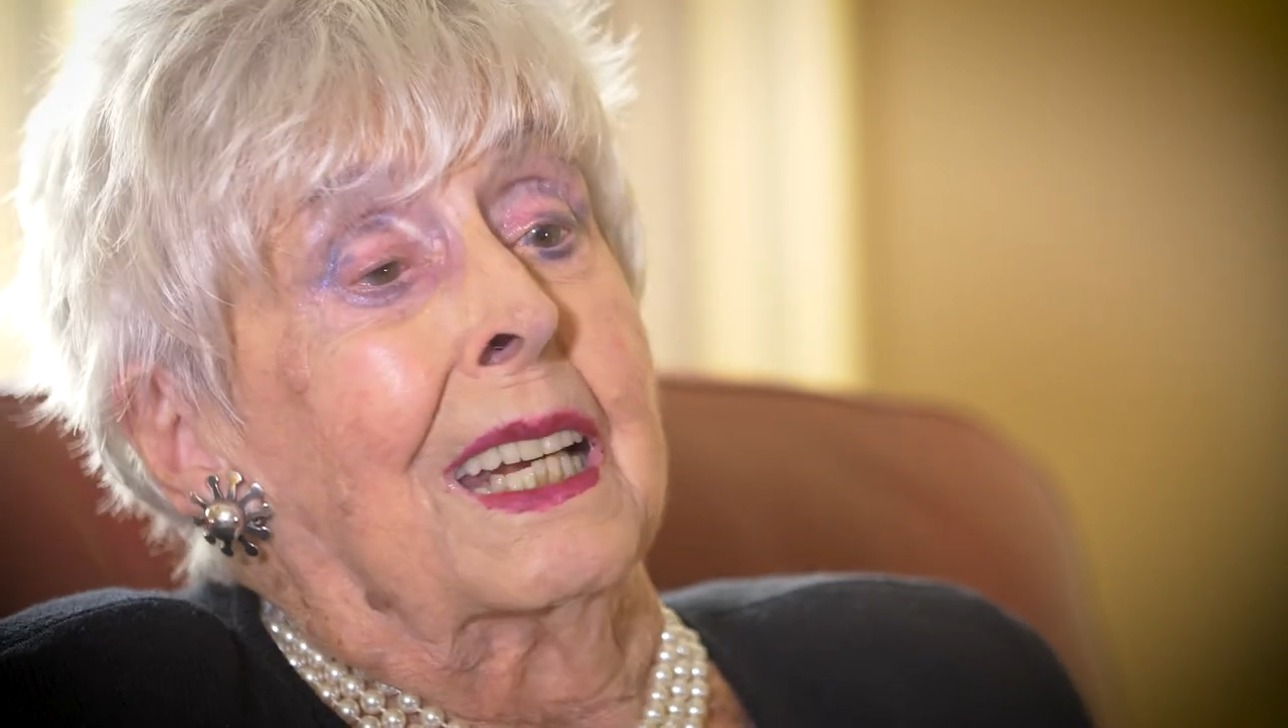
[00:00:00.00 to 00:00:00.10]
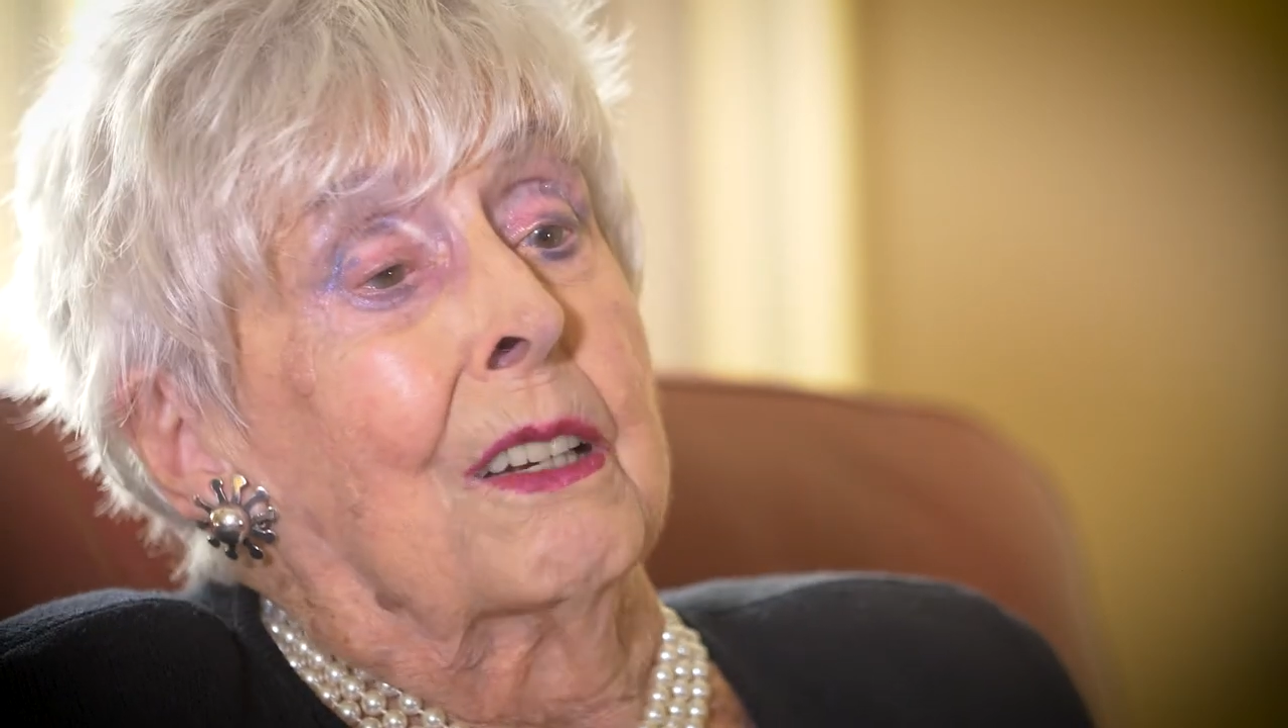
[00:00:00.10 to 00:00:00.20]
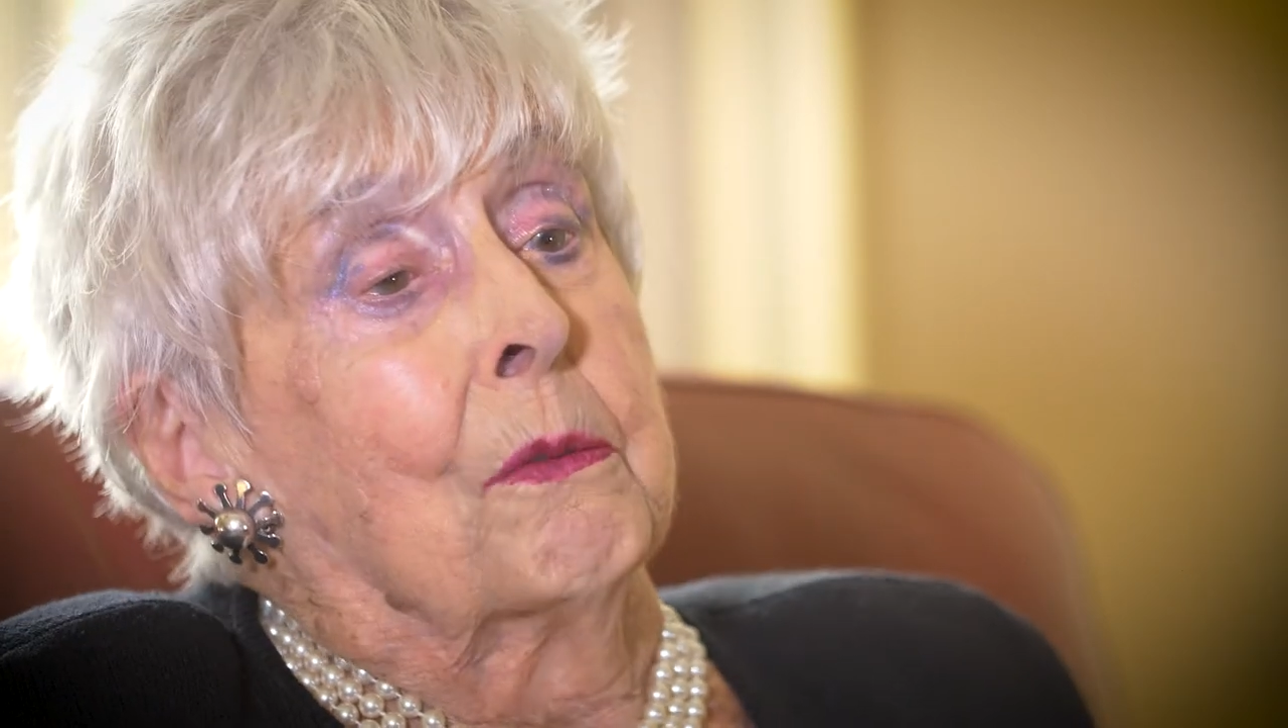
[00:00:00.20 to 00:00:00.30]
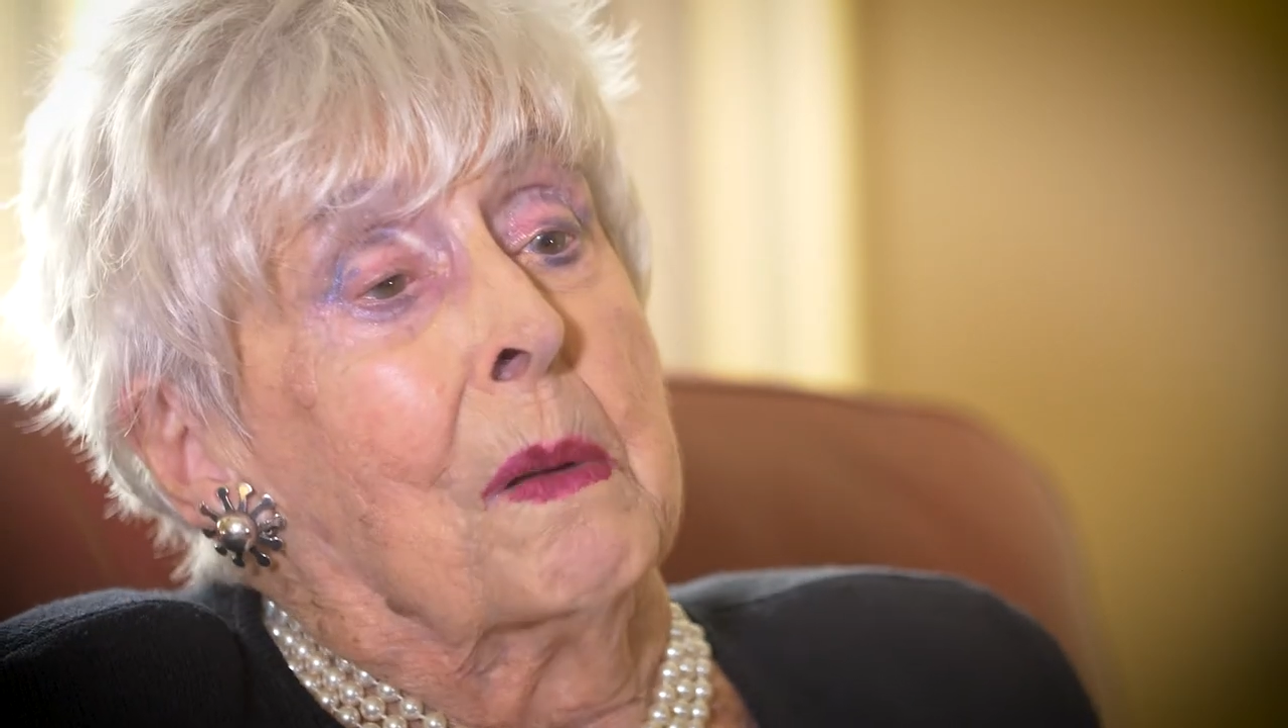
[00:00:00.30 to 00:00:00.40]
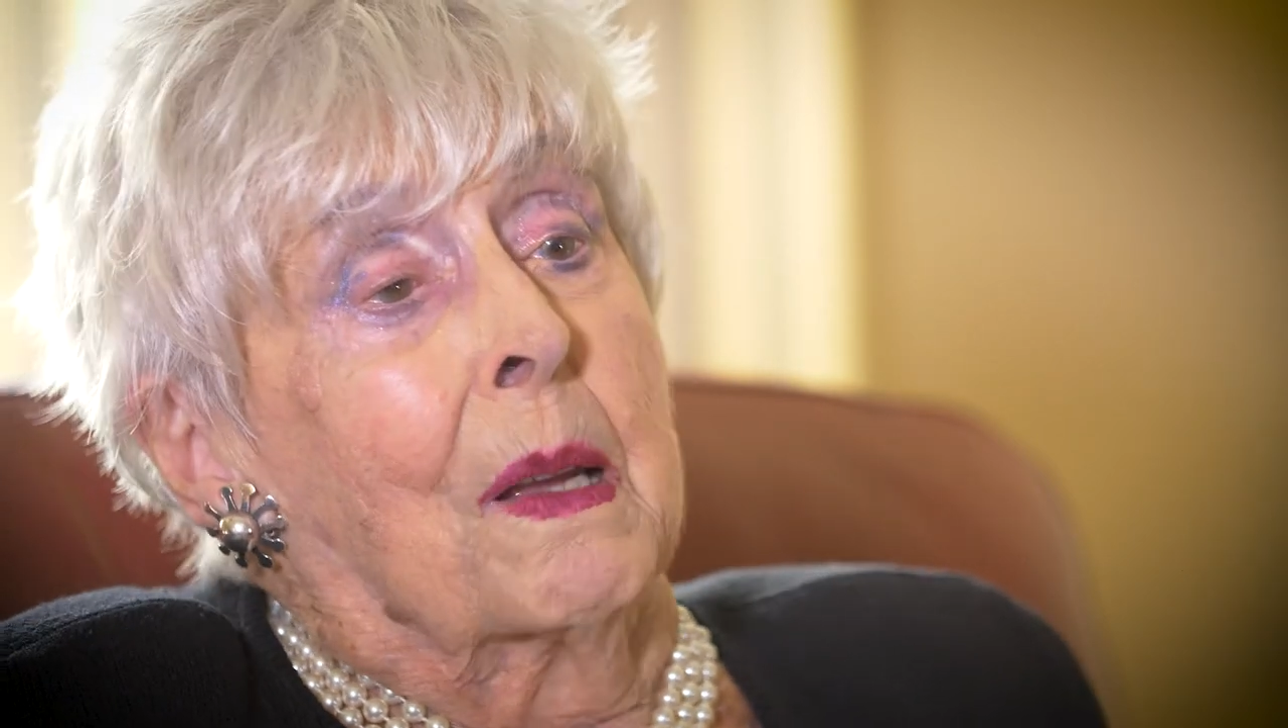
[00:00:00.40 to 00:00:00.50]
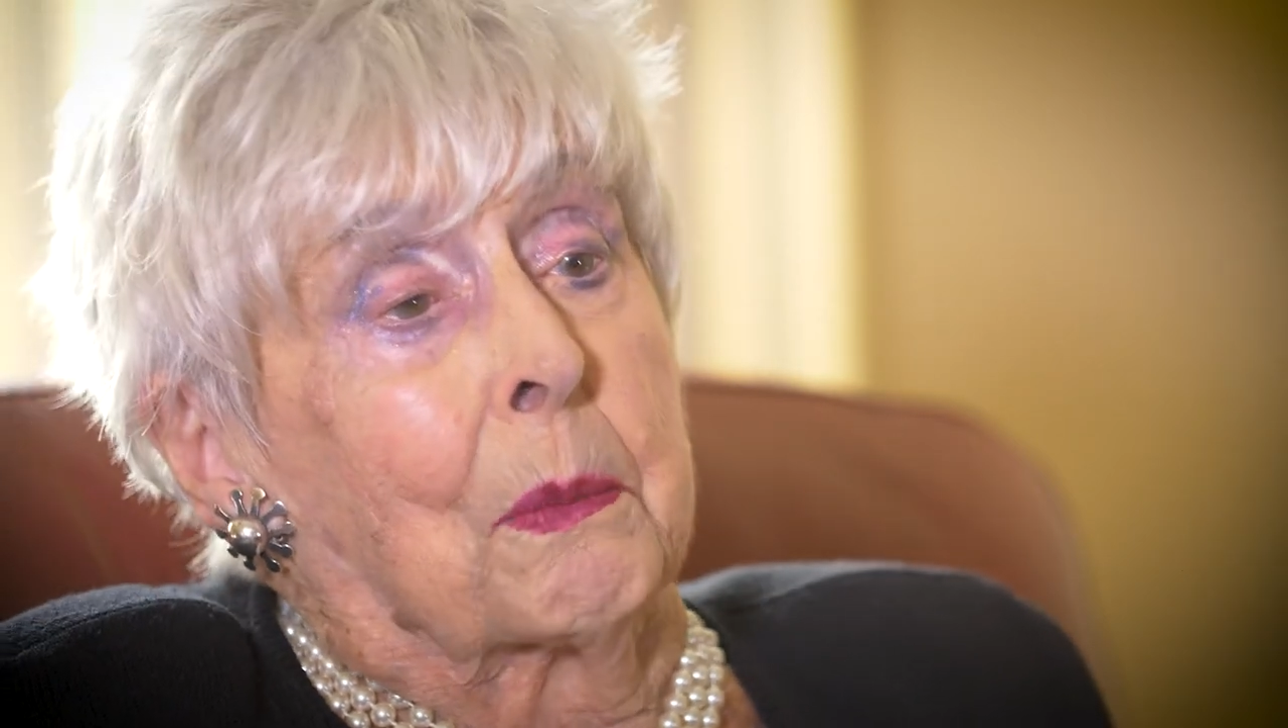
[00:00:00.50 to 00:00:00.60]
to have my